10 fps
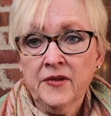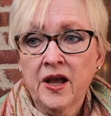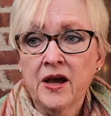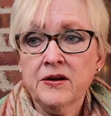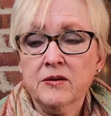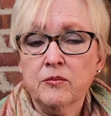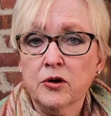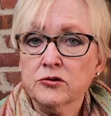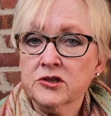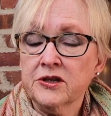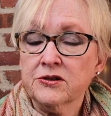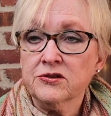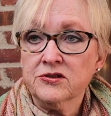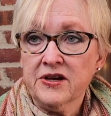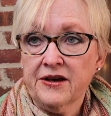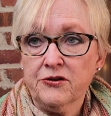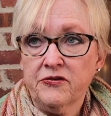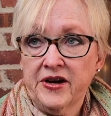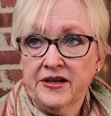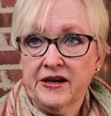and most knitters either
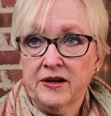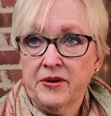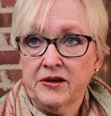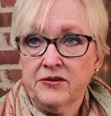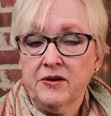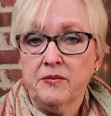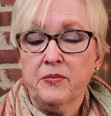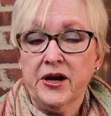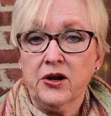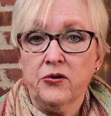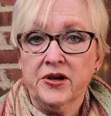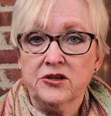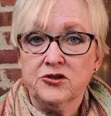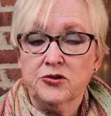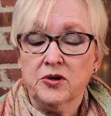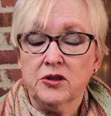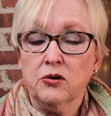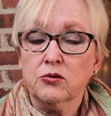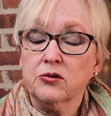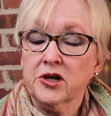find out about them by going into a
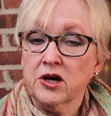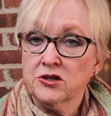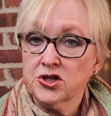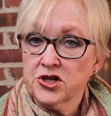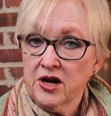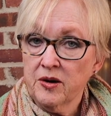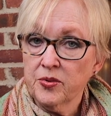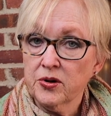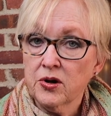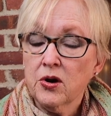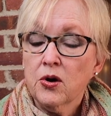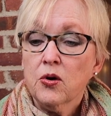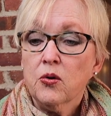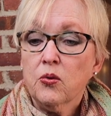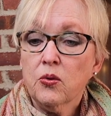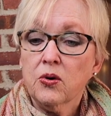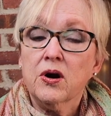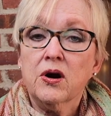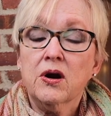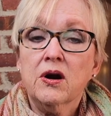local yarn shop
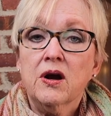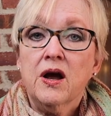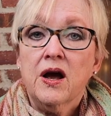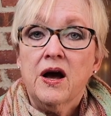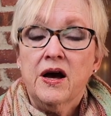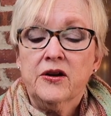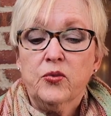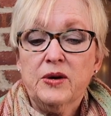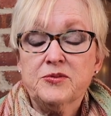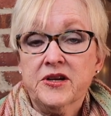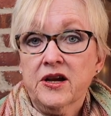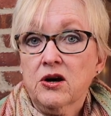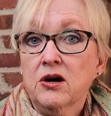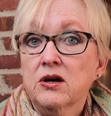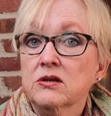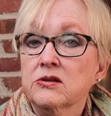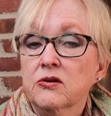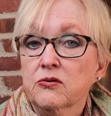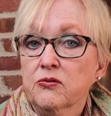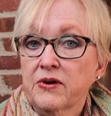or on a website called
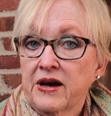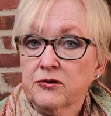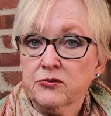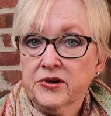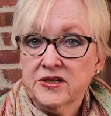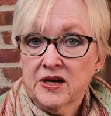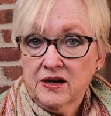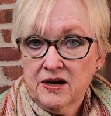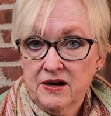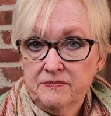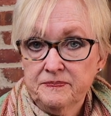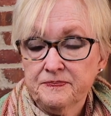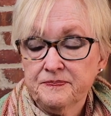Ravelry.com.